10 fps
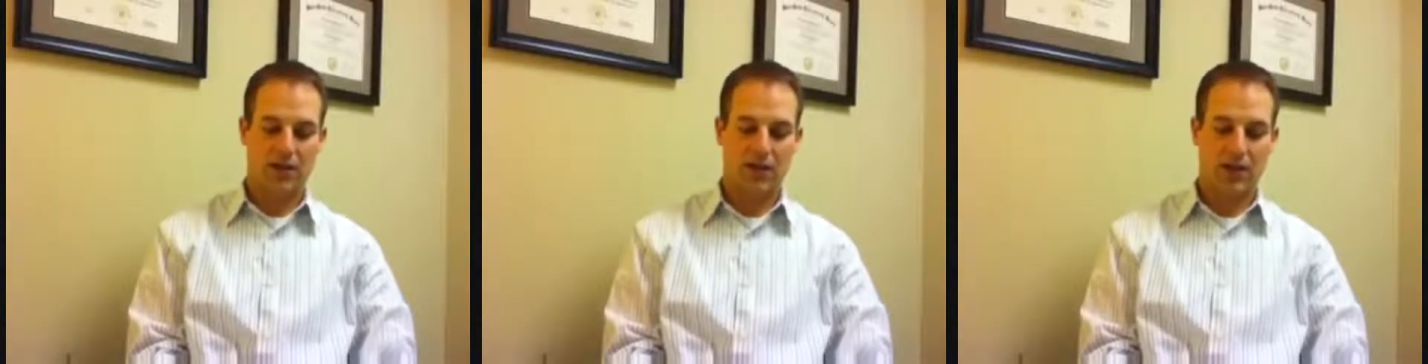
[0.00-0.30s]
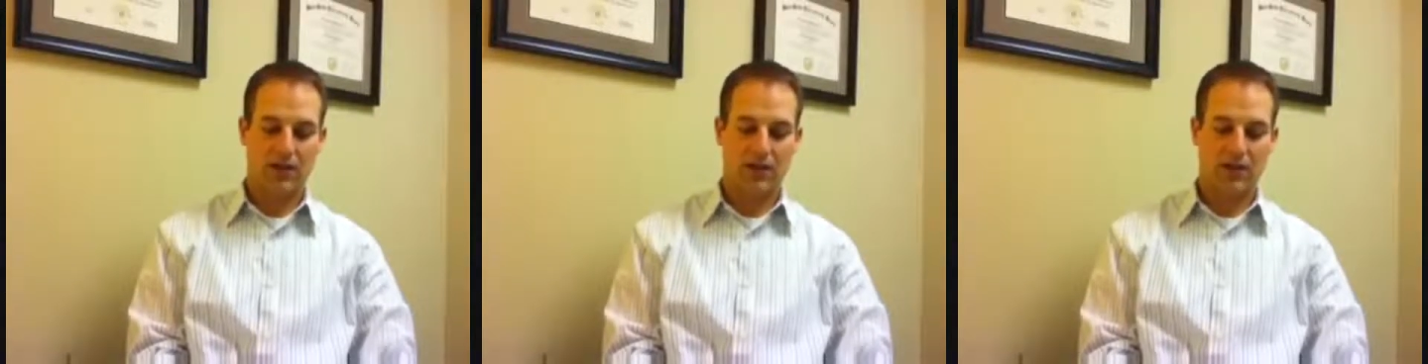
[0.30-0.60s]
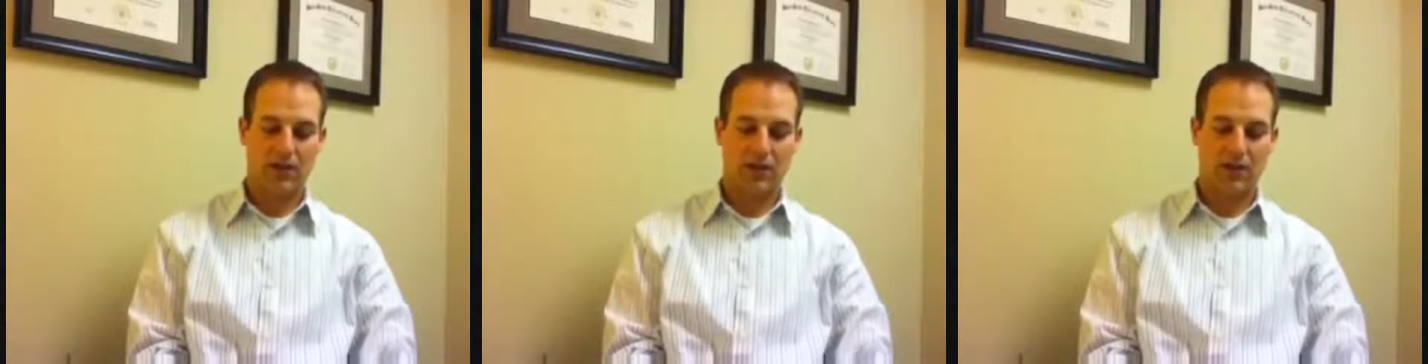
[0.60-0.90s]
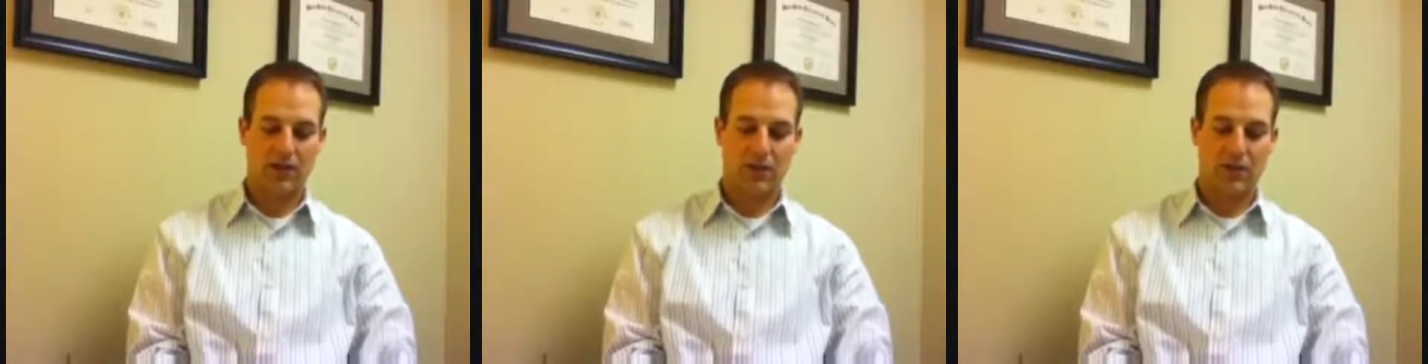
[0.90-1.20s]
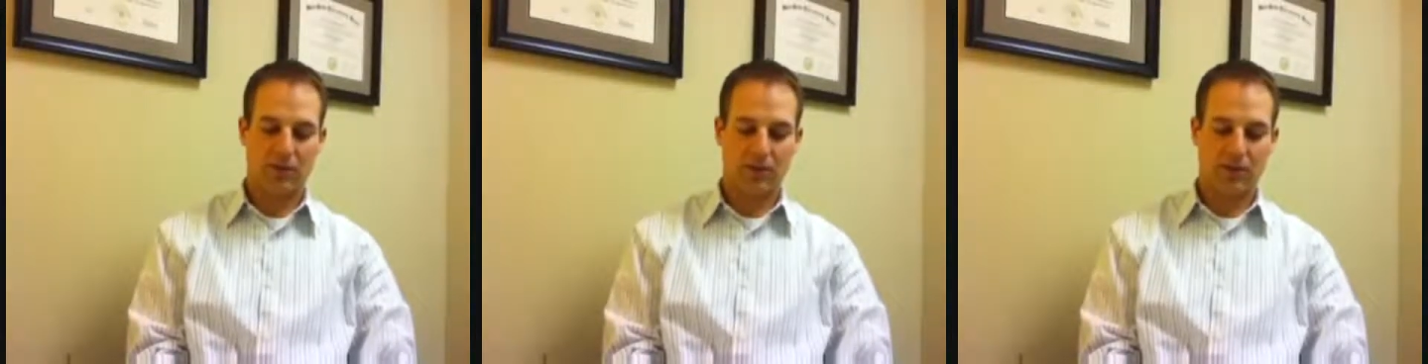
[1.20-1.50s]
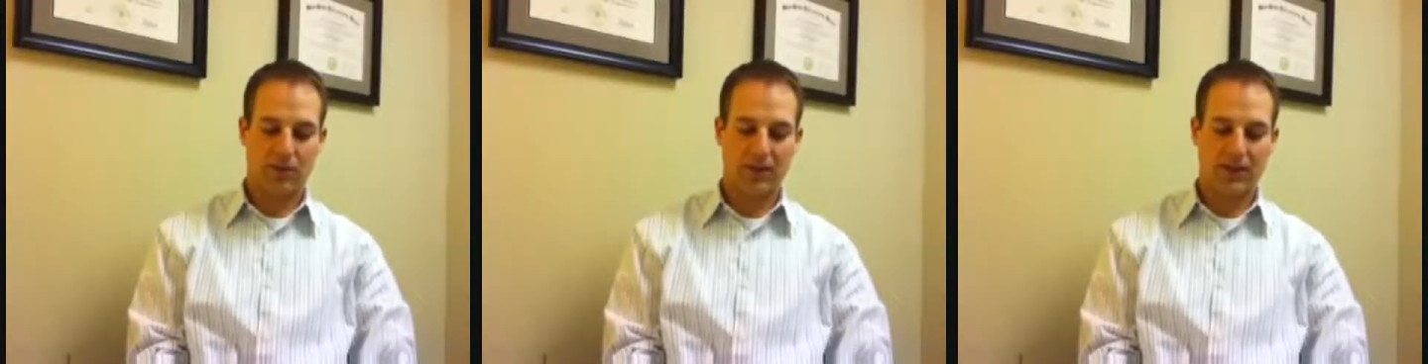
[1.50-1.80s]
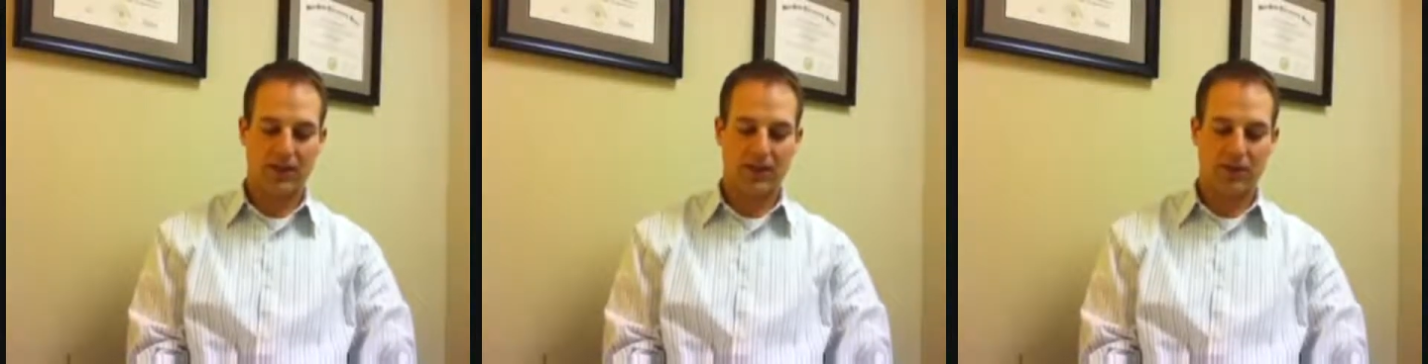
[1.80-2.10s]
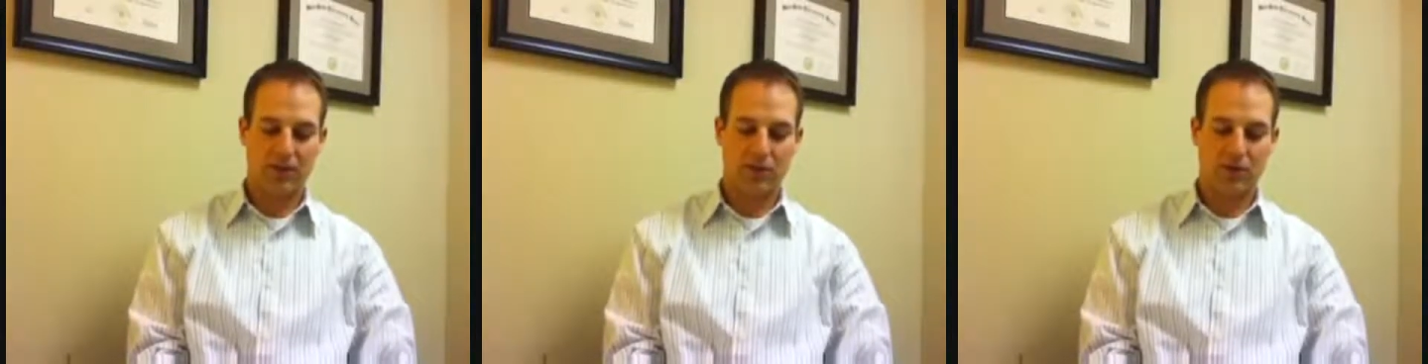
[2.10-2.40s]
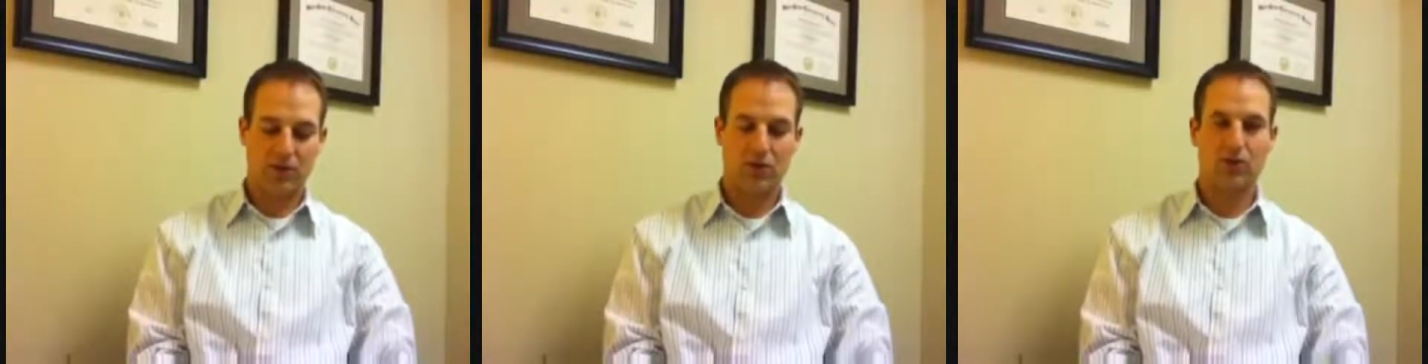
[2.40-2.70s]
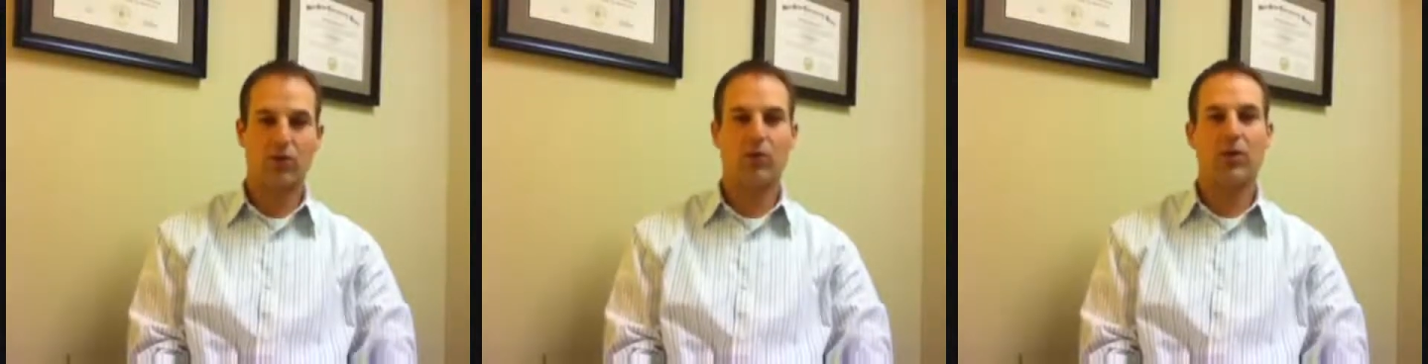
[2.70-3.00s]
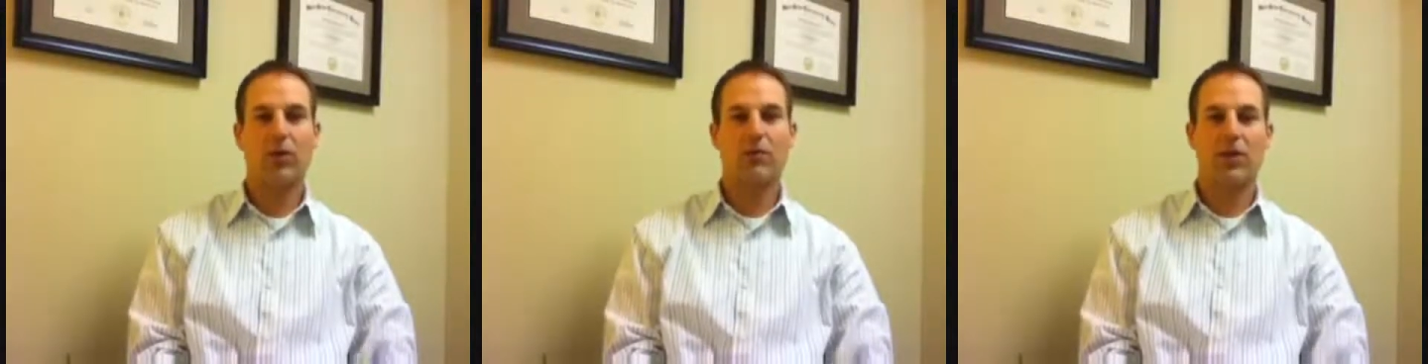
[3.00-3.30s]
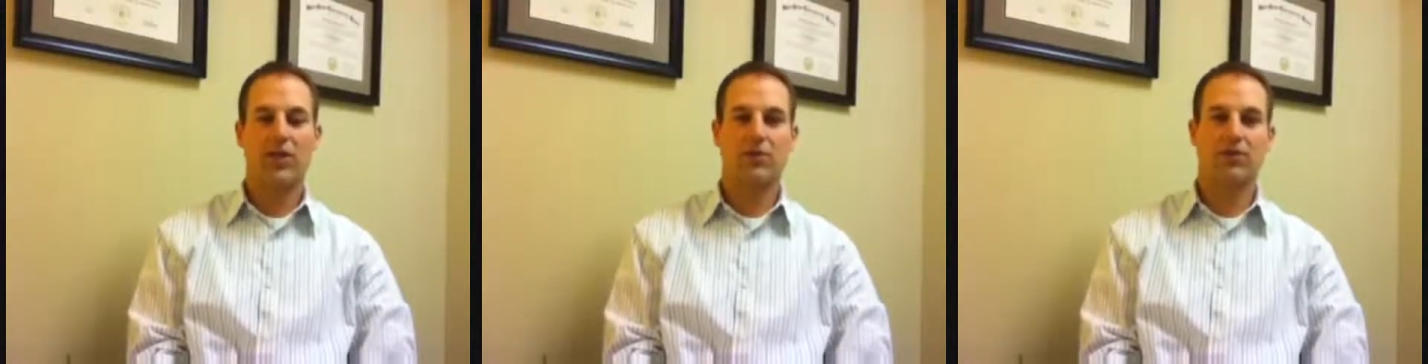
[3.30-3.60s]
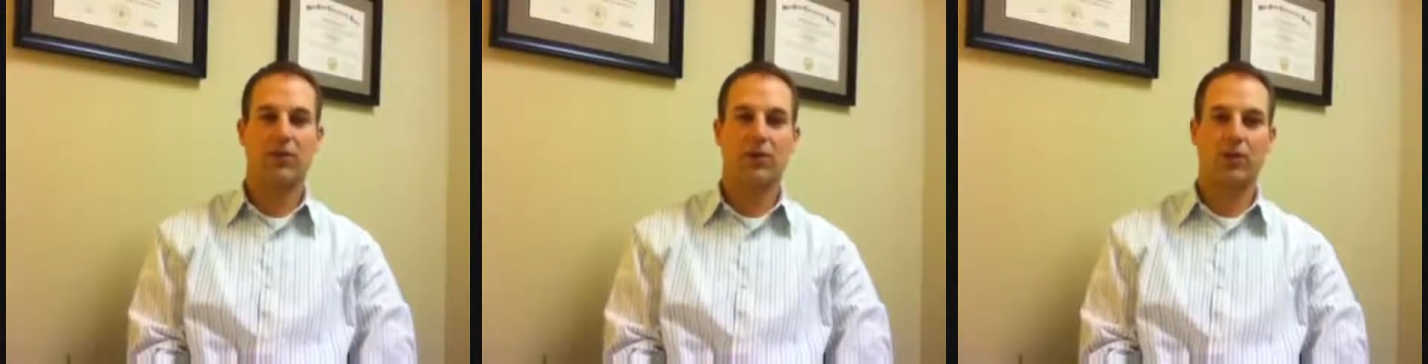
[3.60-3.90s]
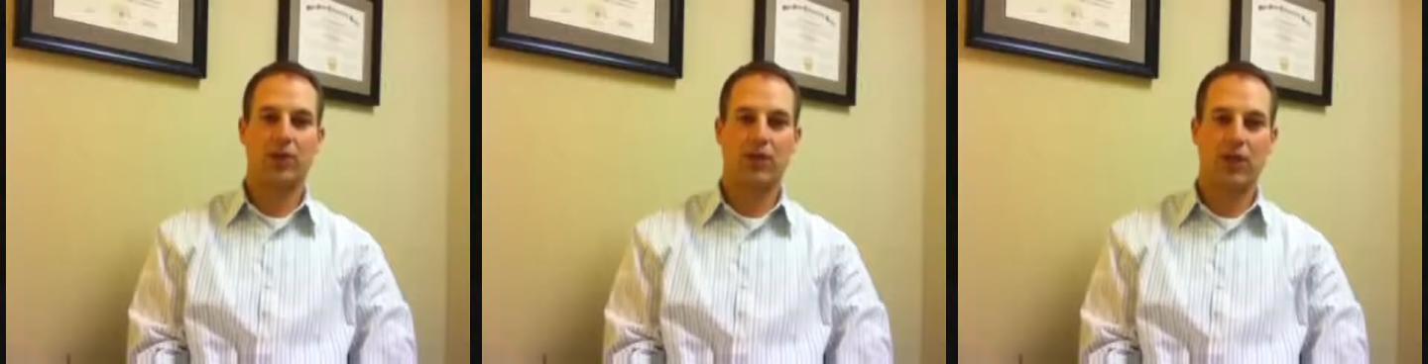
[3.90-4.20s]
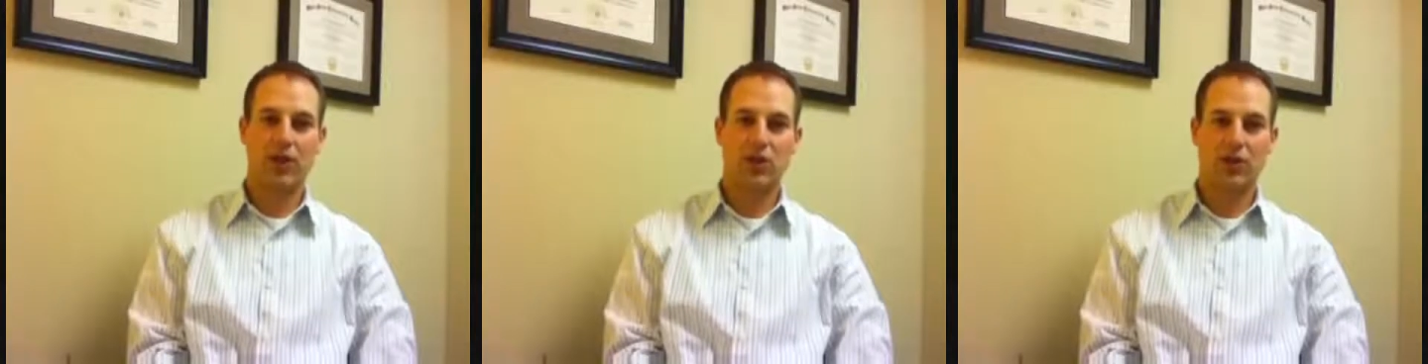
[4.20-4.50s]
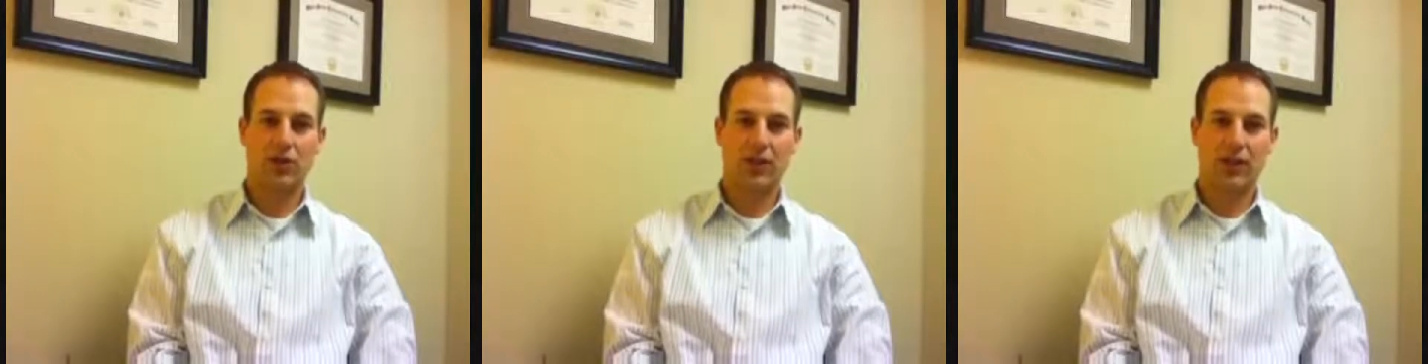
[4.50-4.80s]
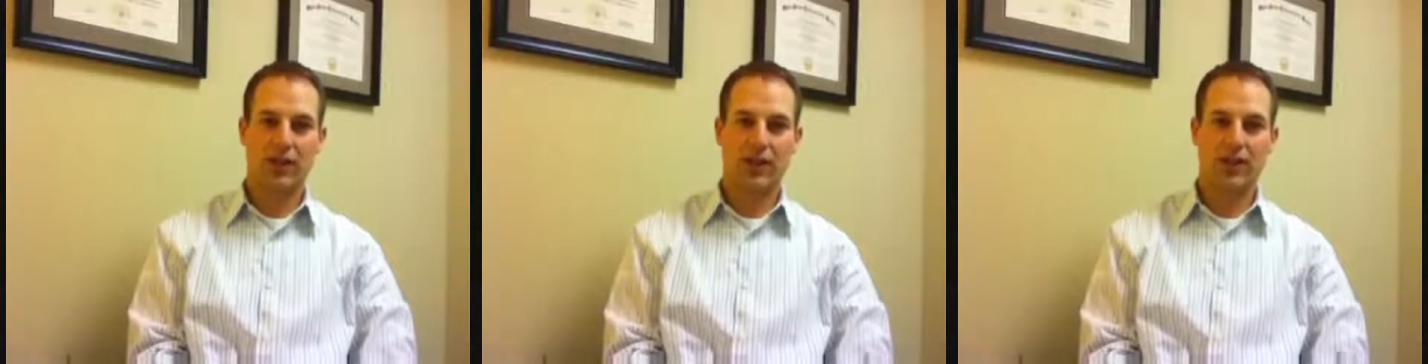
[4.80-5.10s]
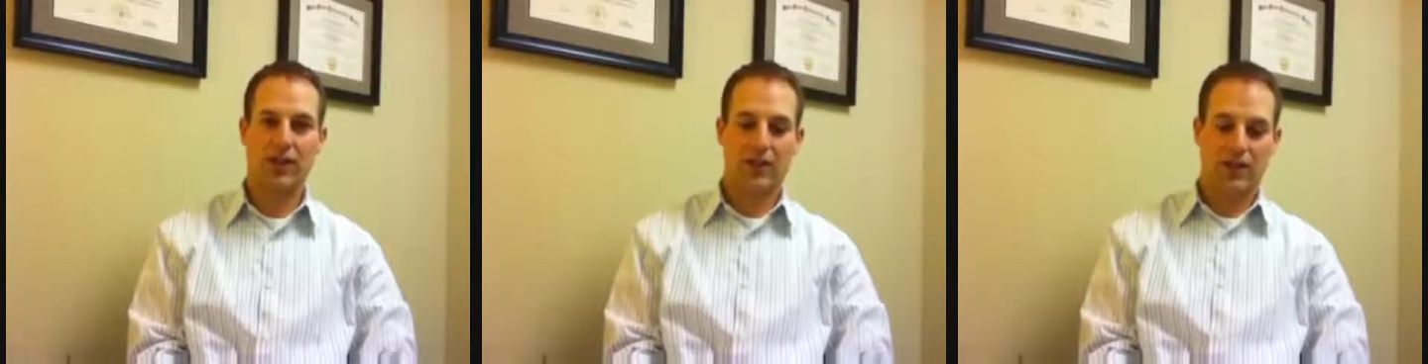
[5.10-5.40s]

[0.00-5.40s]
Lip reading: recommends that you supplement potassium due to possible frequent urination during the diet.